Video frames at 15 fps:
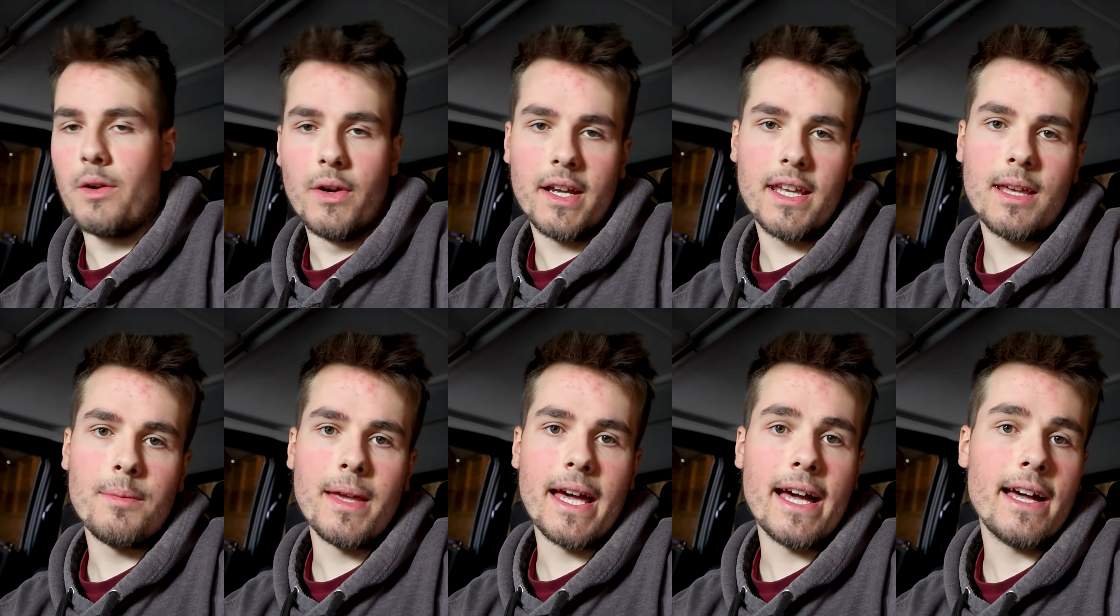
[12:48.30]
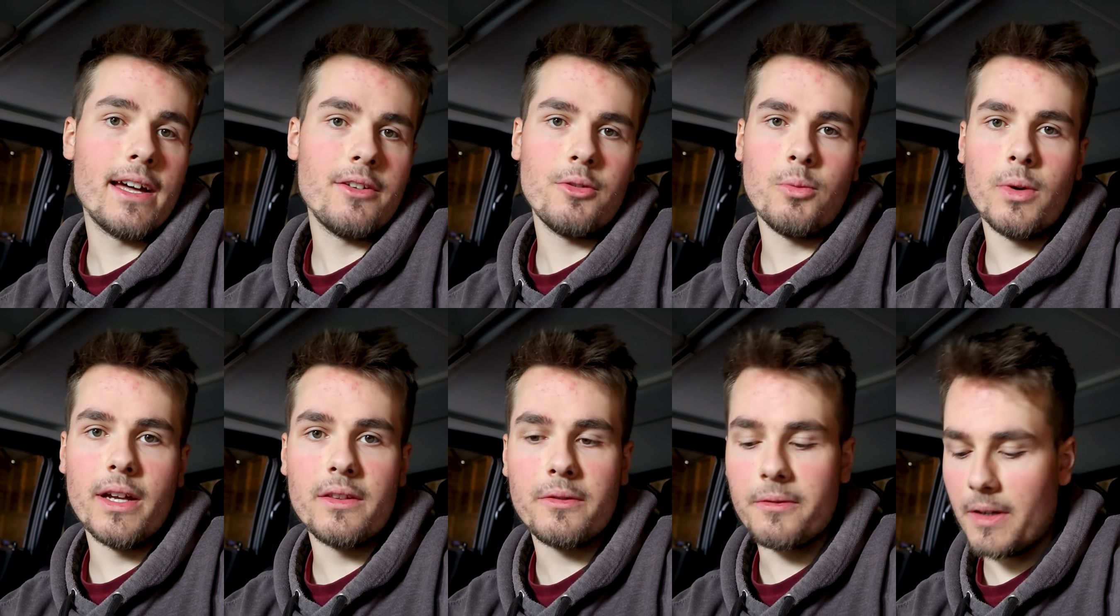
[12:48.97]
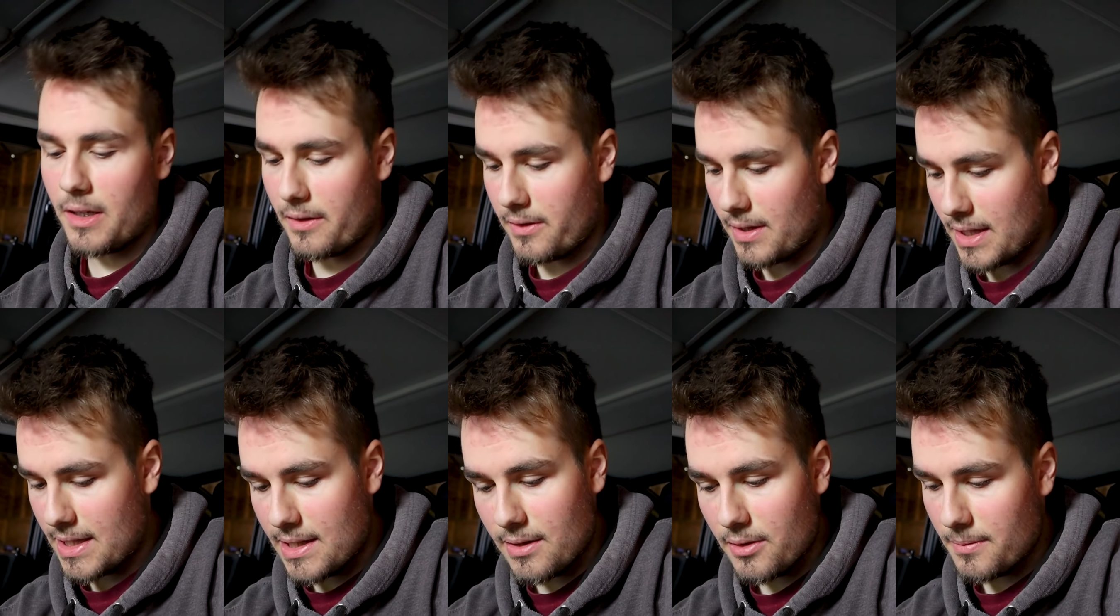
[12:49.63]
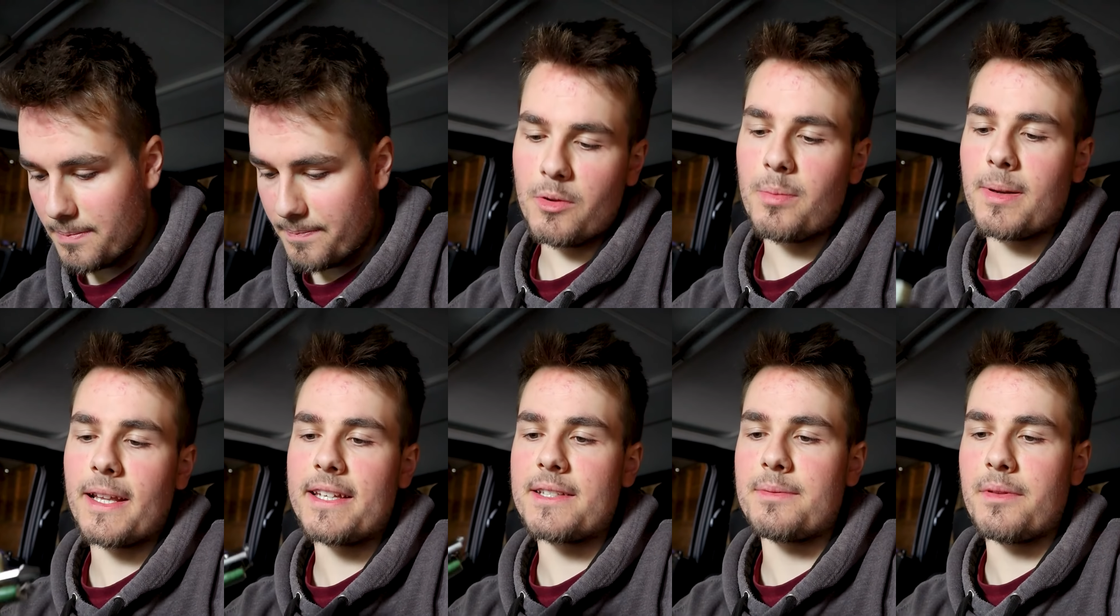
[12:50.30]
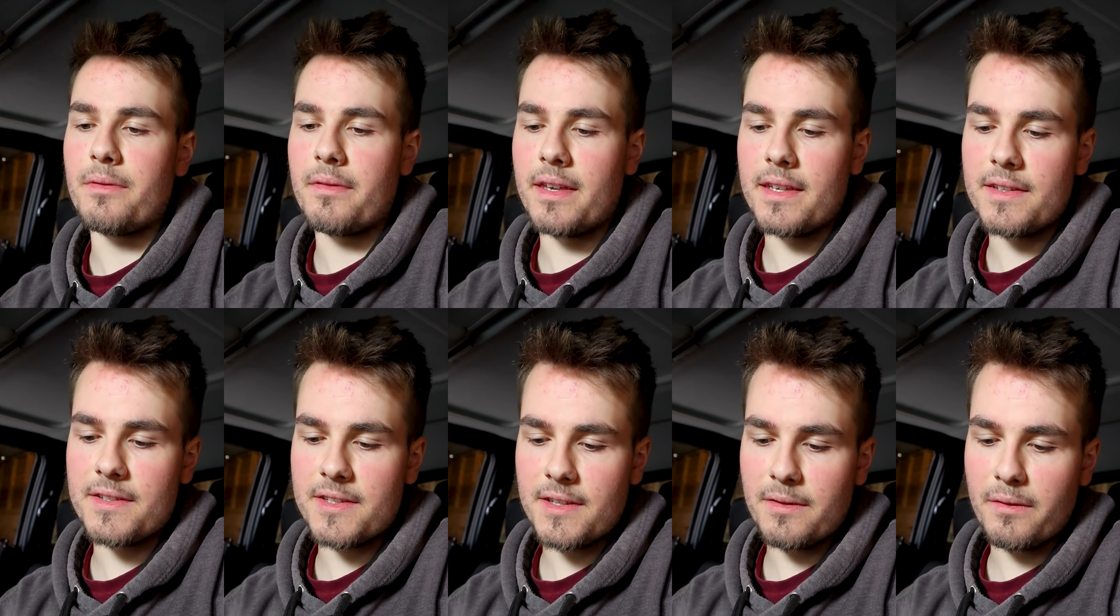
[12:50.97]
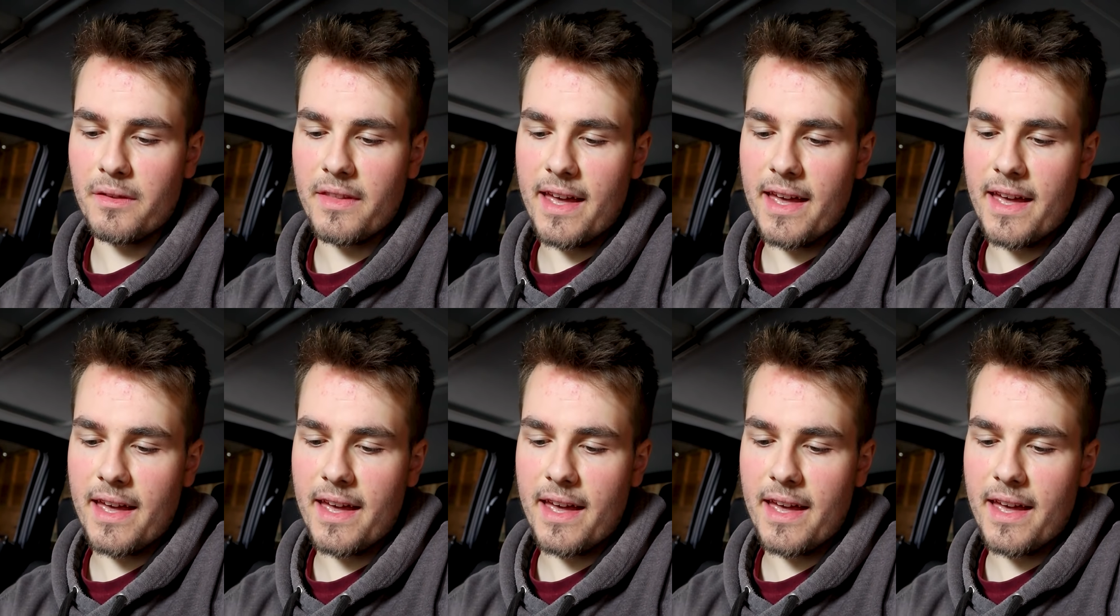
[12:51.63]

anyone can give me a hand on where the fuck the heater replacement is for